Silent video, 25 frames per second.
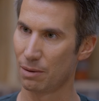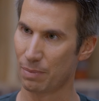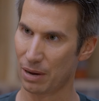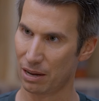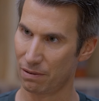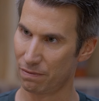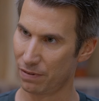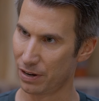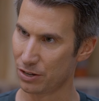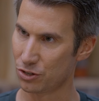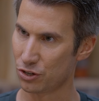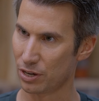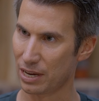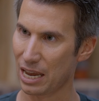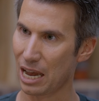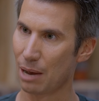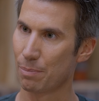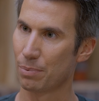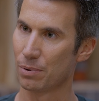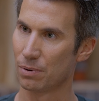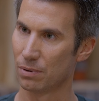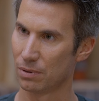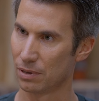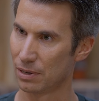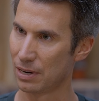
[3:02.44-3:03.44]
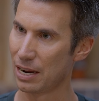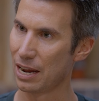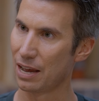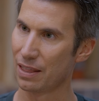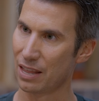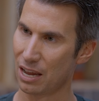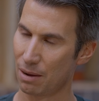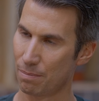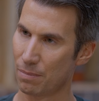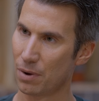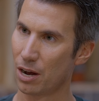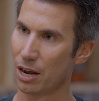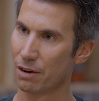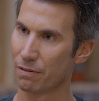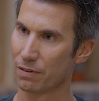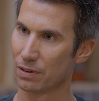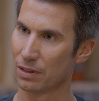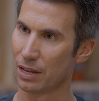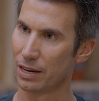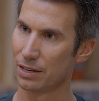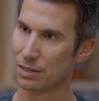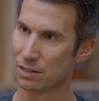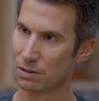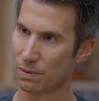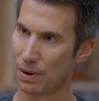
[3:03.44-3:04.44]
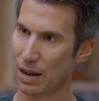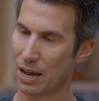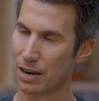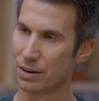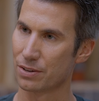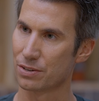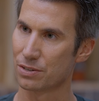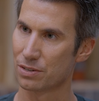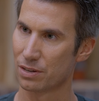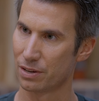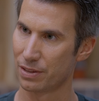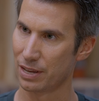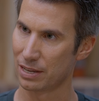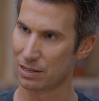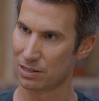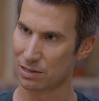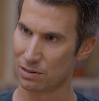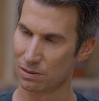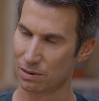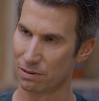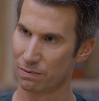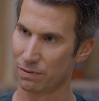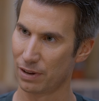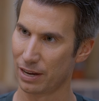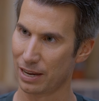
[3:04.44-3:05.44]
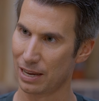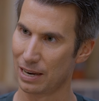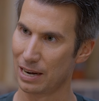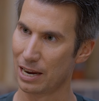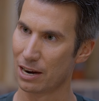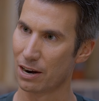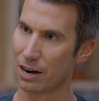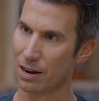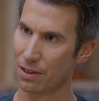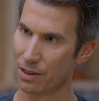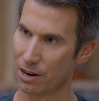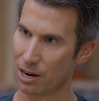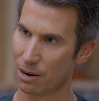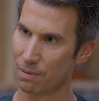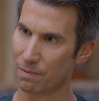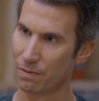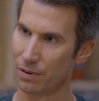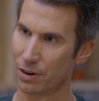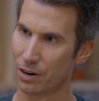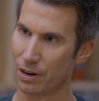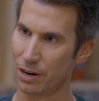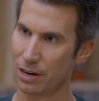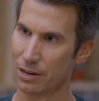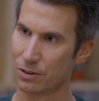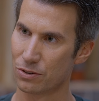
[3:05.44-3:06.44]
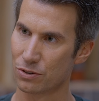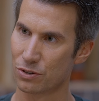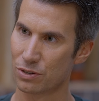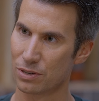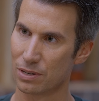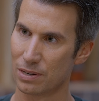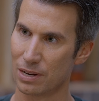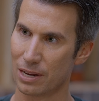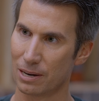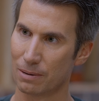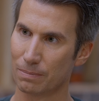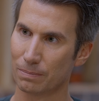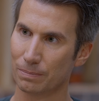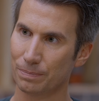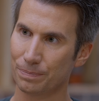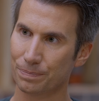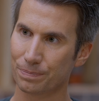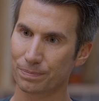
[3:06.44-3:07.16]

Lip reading: about venture capital and how that might relate to artists. So that's sort of like an area that I'm very interested in.